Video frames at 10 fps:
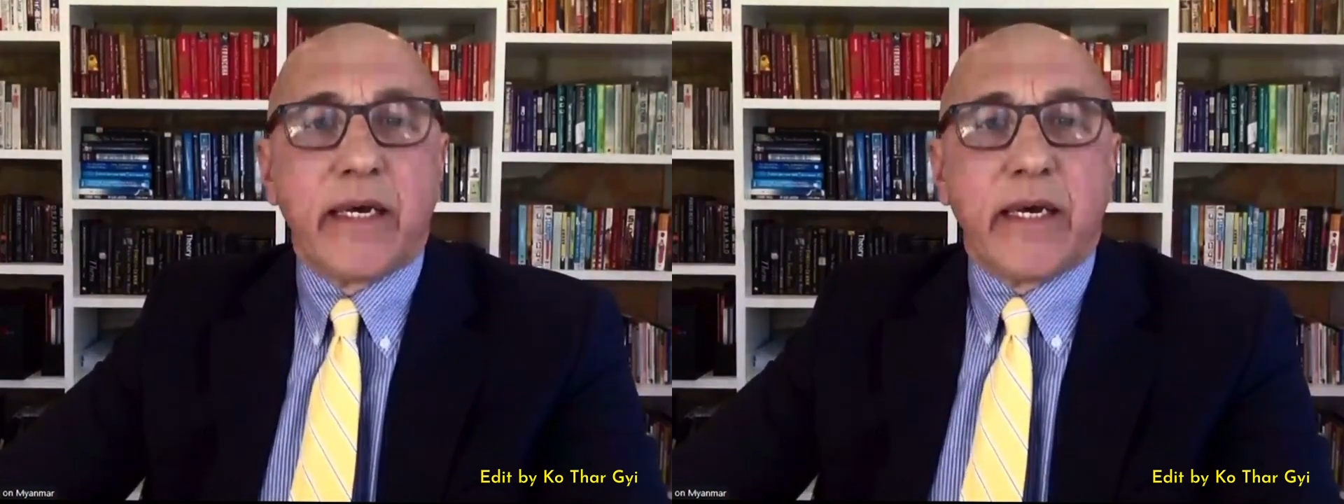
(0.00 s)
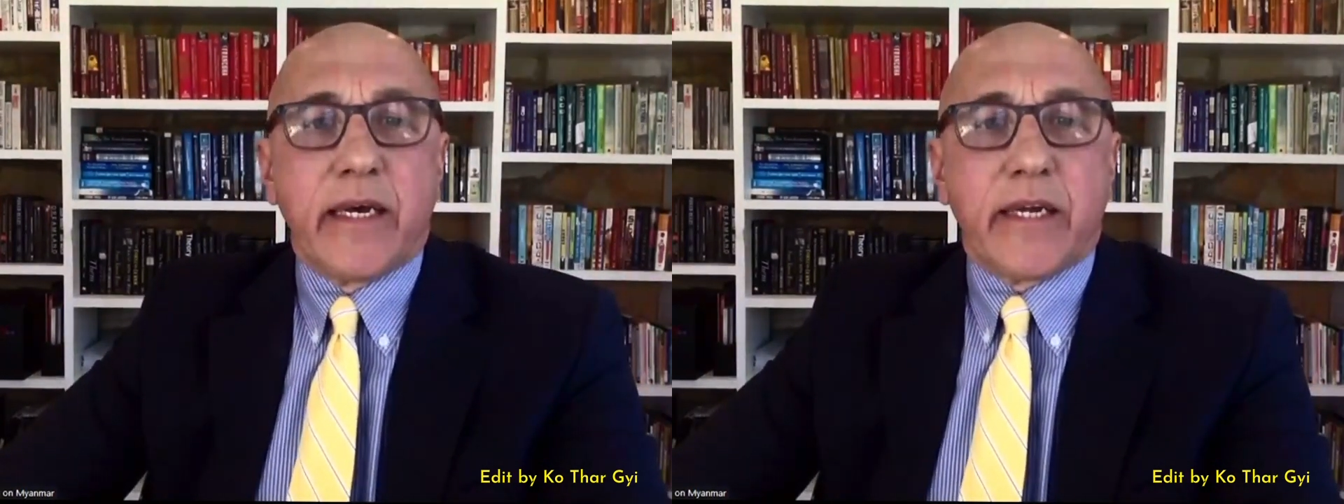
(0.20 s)

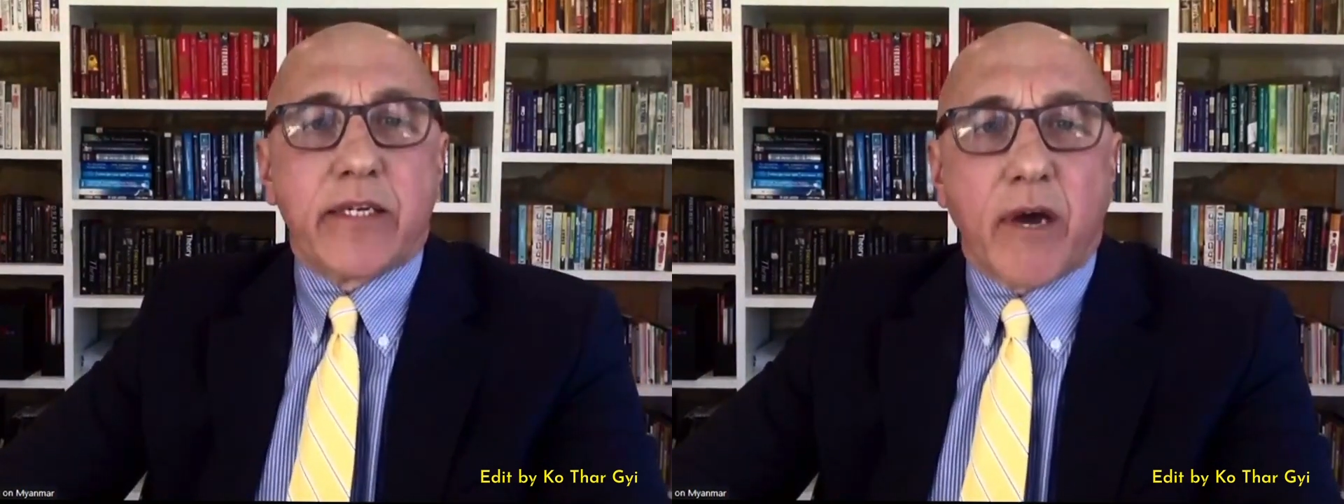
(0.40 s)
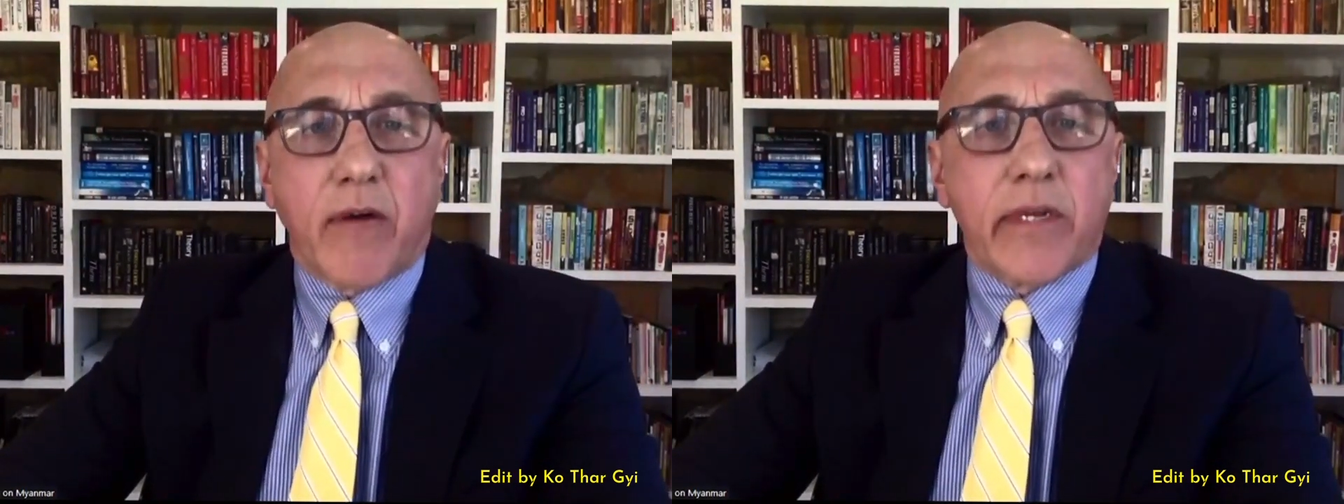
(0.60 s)
Its
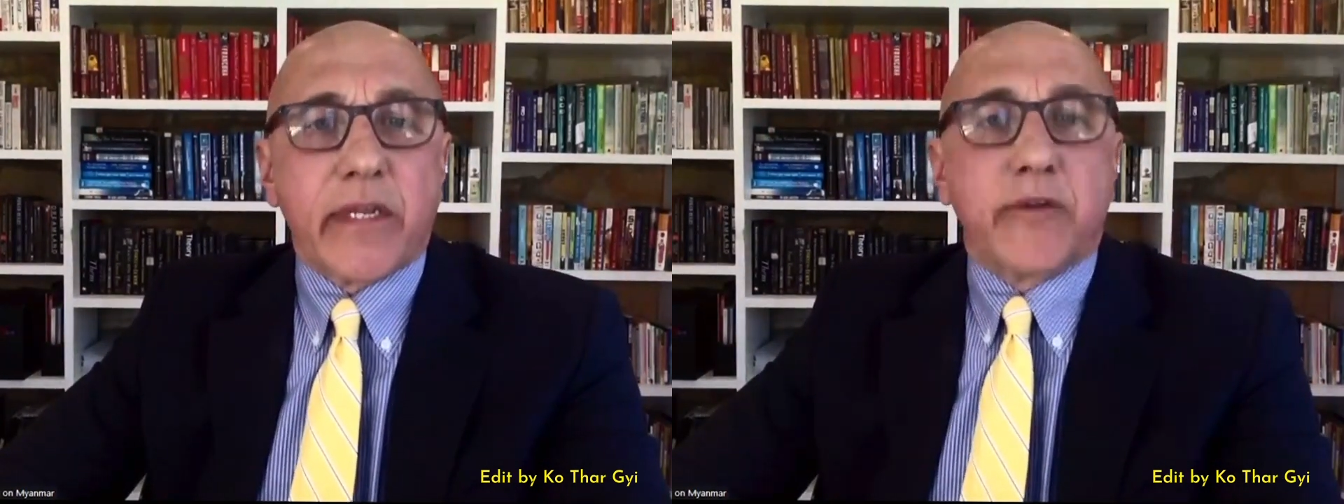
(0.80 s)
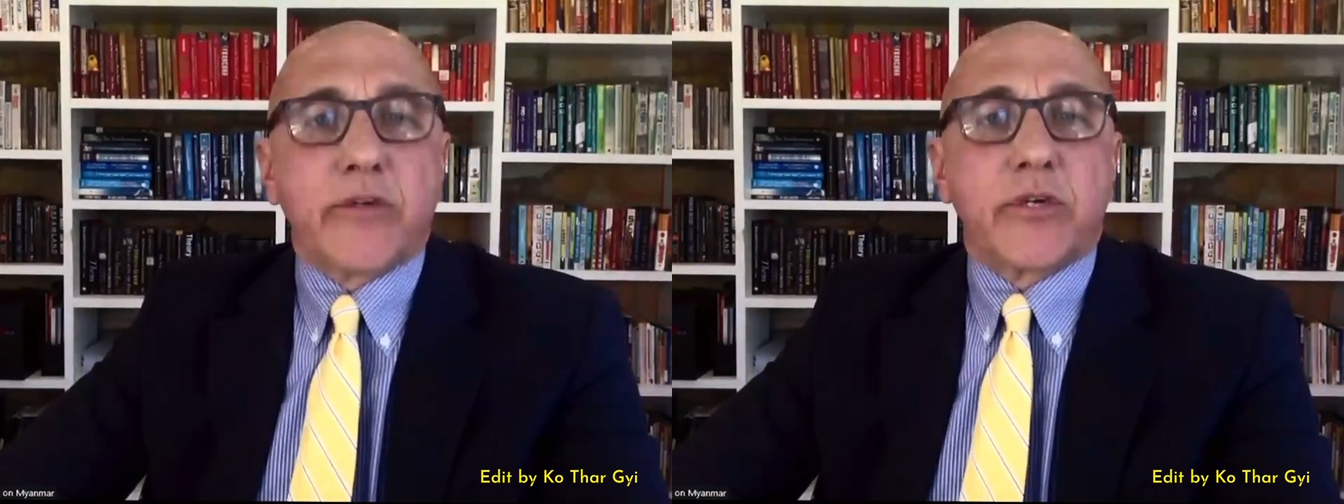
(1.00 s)
current
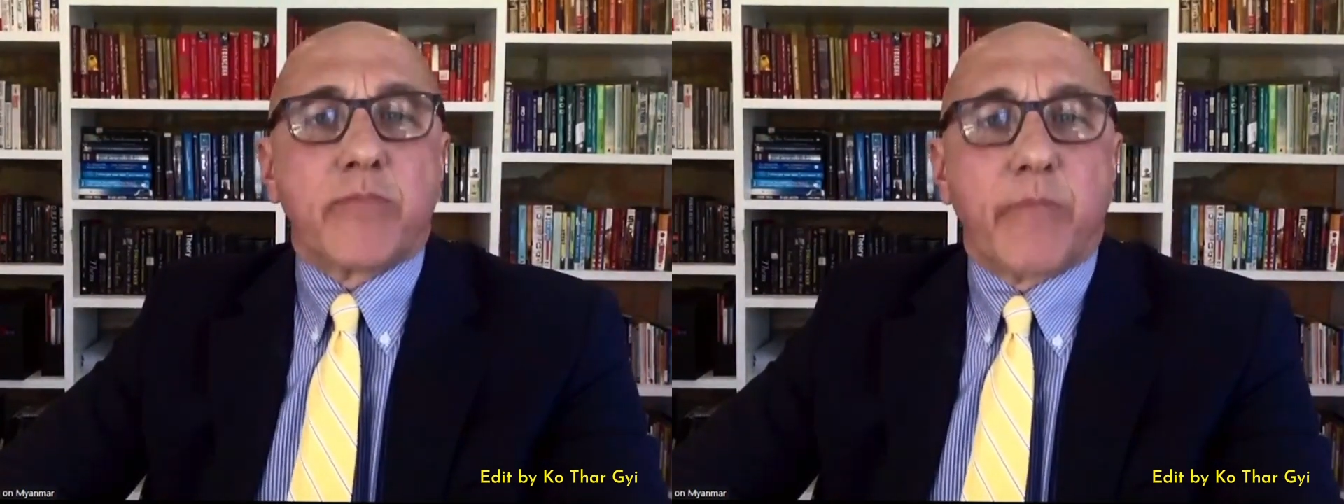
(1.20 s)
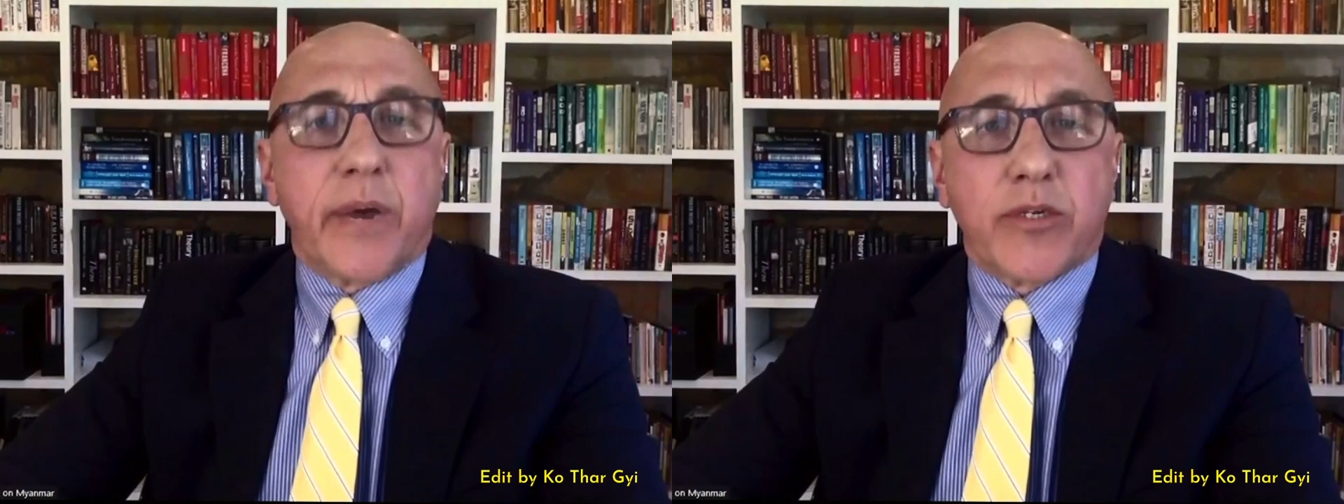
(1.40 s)
leadership
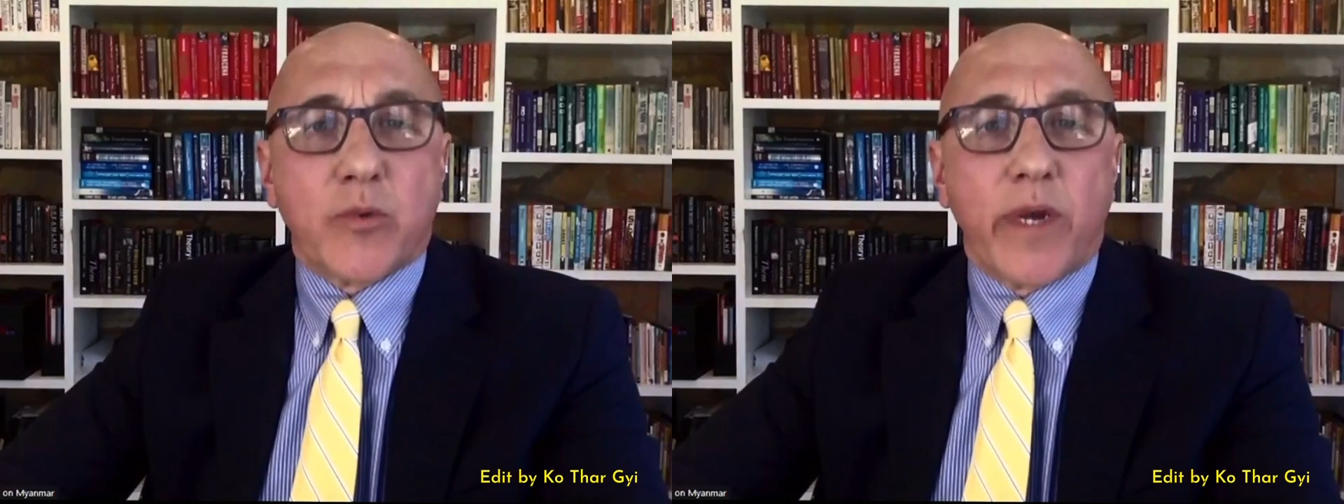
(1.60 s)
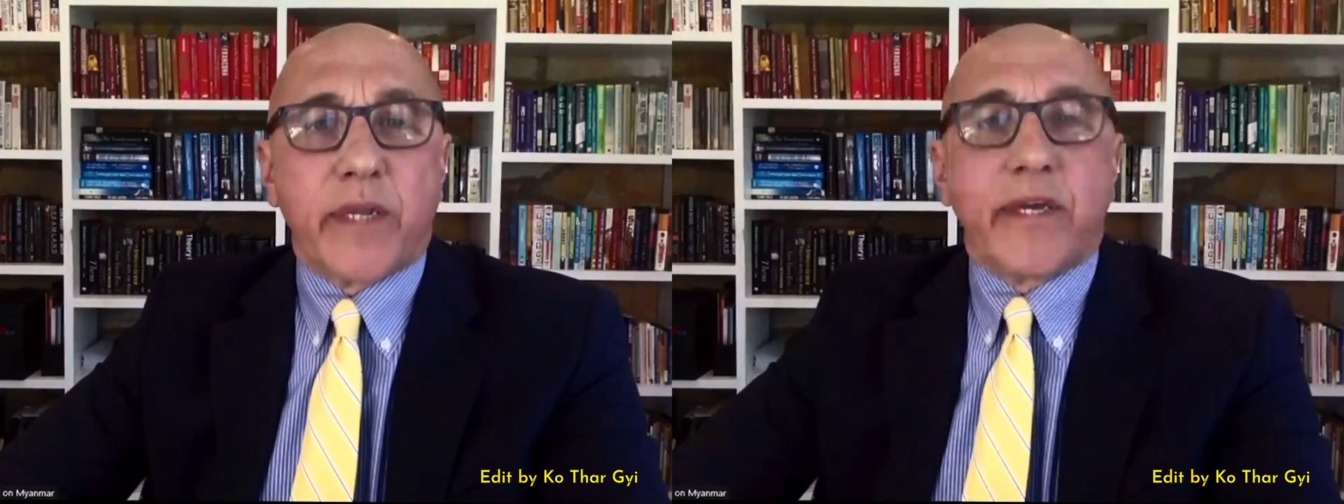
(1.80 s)

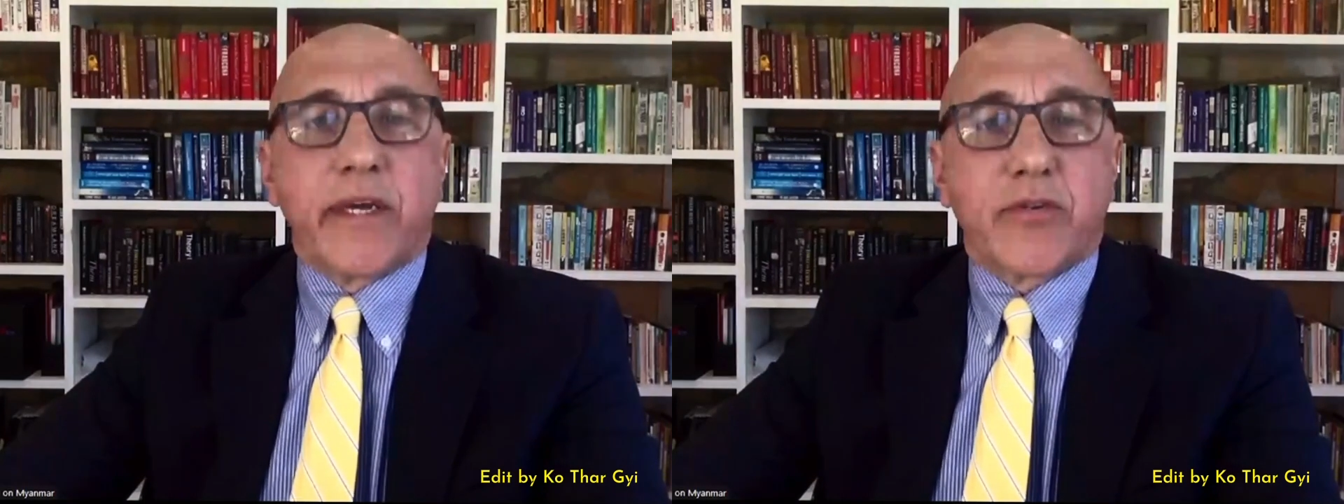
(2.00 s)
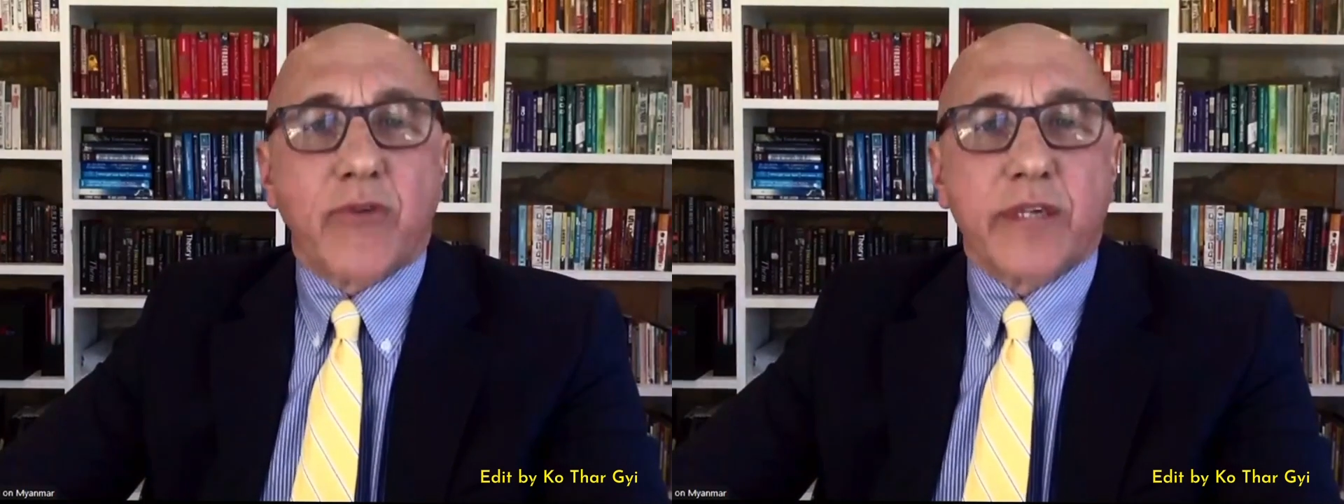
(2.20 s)
perpetuated the
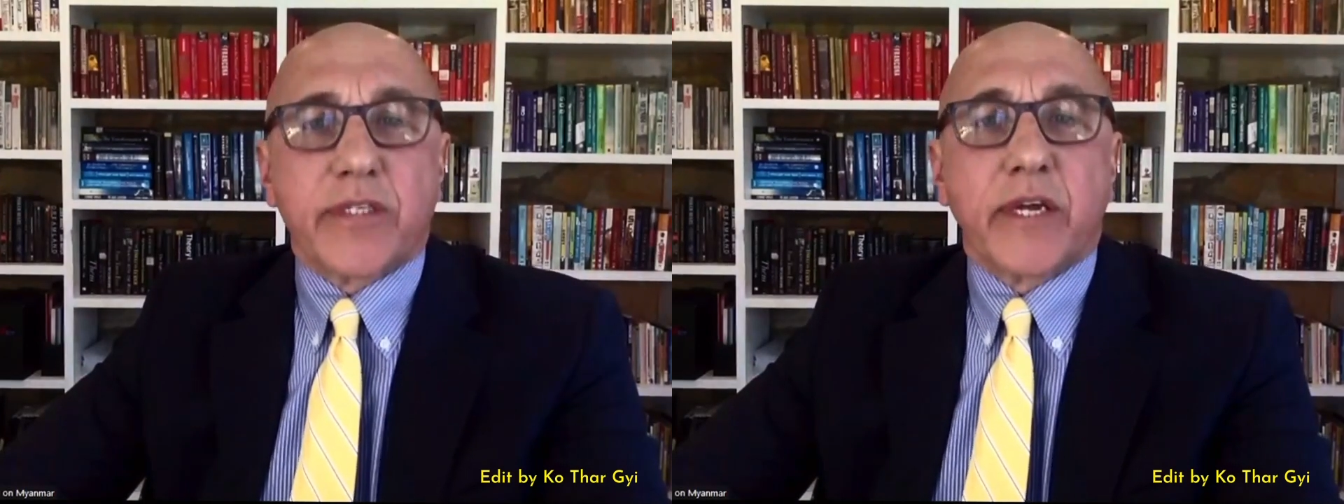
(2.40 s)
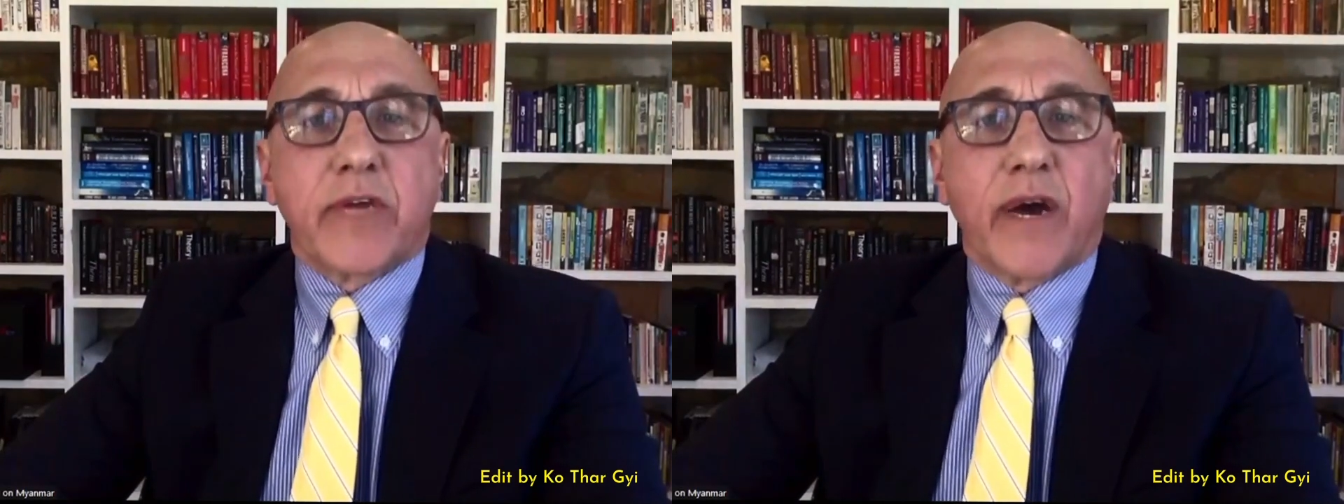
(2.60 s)

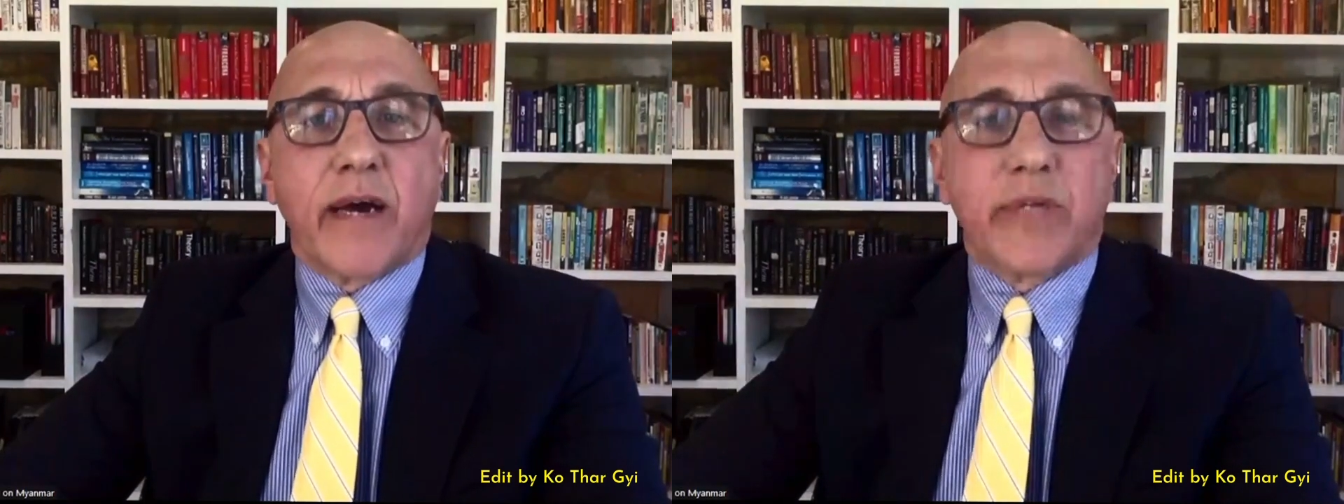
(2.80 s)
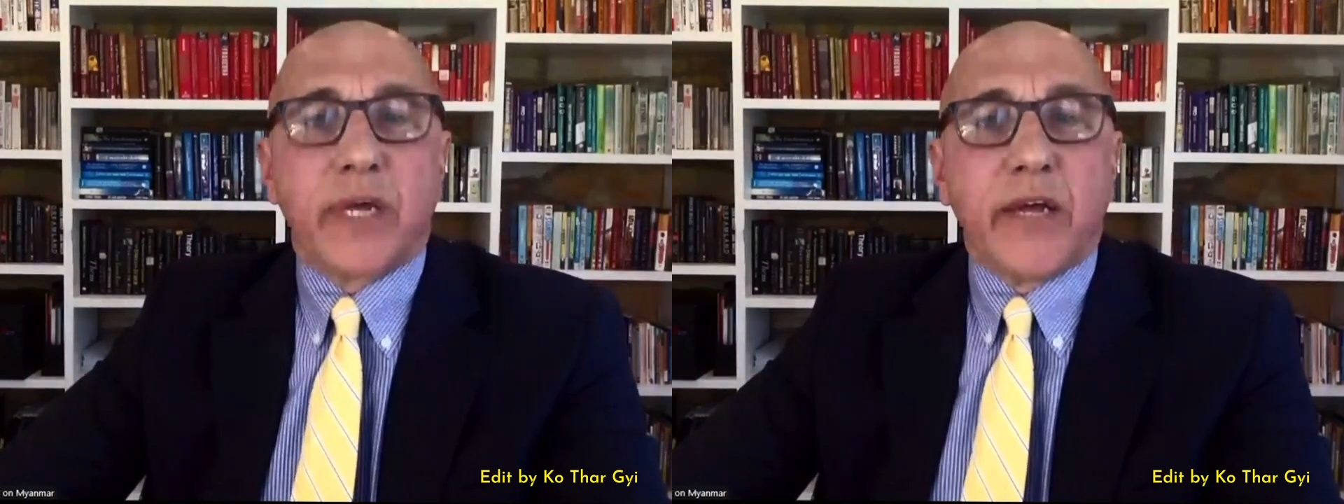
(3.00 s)
atrocity crimes